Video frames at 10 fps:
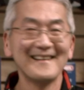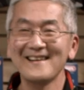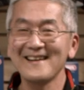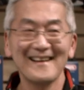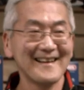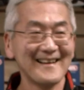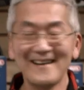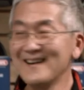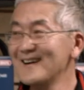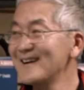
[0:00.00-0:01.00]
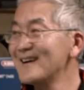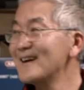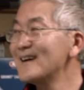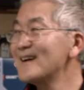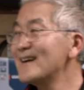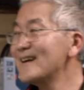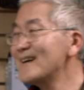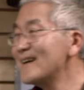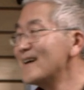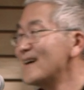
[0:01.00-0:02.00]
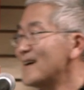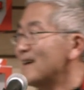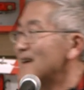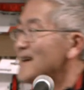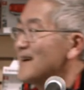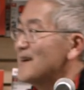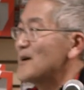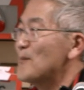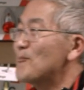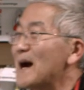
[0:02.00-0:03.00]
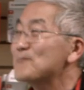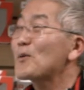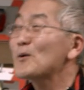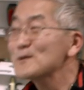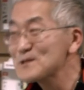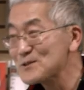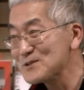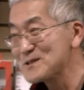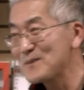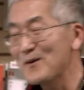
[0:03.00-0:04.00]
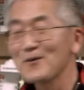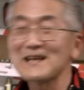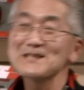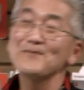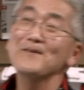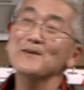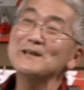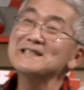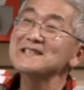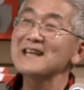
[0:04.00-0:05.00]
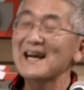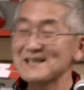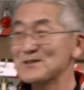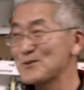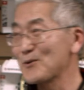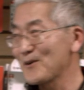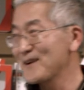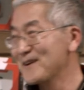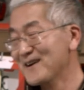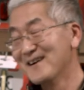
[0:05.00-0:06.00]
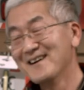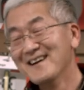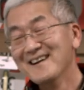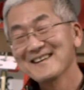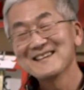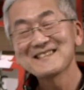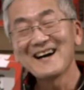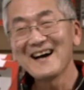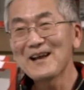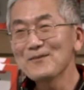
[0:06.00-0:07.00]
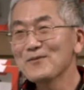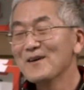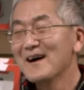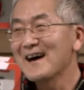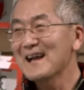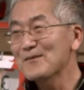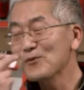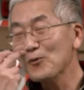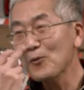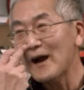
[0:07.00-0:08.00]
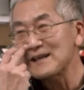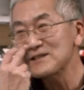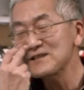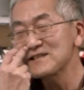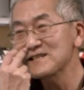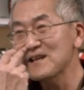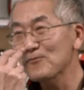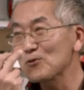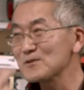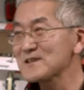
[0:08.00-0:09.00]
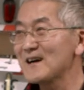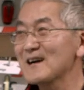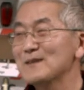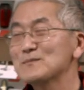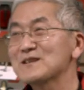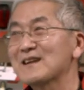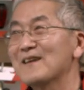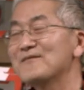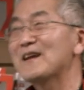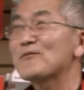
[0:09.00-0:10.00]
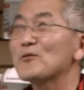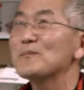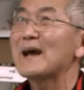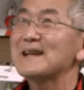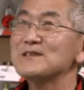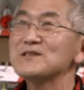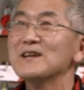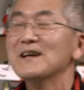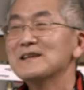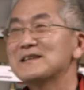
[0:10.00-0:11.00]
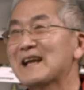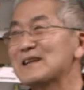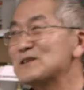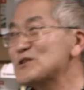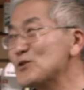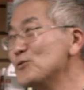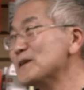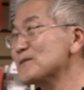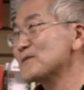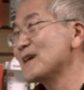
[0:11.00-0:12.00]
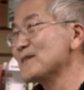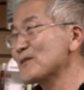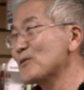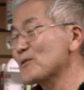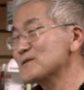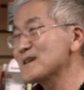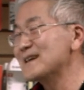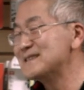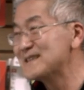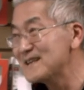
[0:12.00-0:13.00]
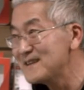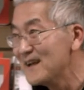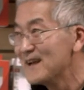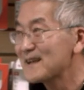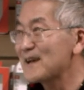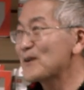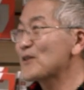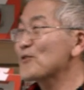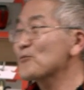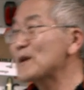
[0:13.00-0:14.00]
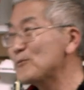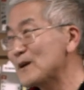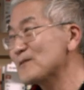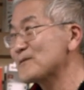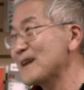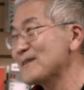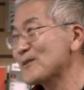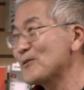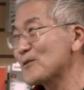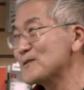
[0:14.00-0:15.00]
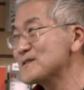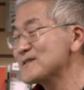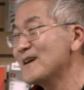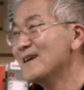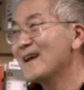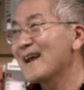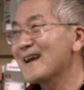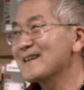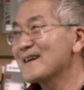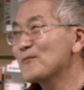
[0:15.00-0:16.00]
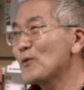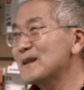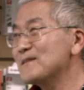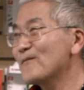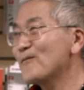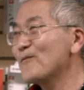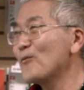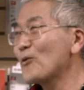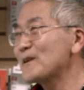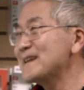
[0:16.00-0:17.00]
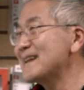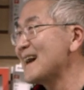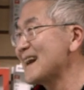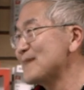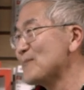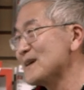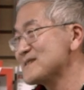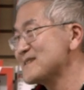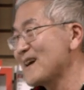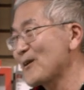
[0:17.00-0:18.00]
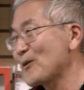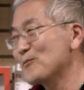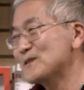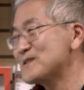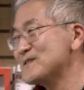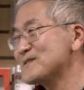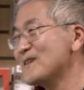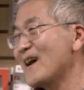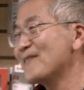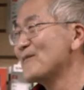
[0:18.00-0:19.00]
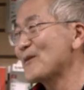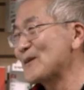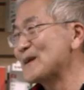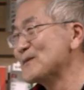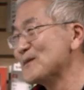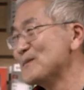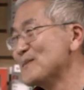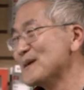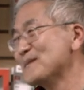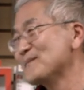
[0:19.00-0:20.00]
What is your what's, what's your personal speed record? My personal speed. Oh, that's a very sad story. I have I have crashed several times, and I've never managed to get a two wheeler down the course. I did get a three wheeler down the course, and I went 49 miles an hour, which is not very good. But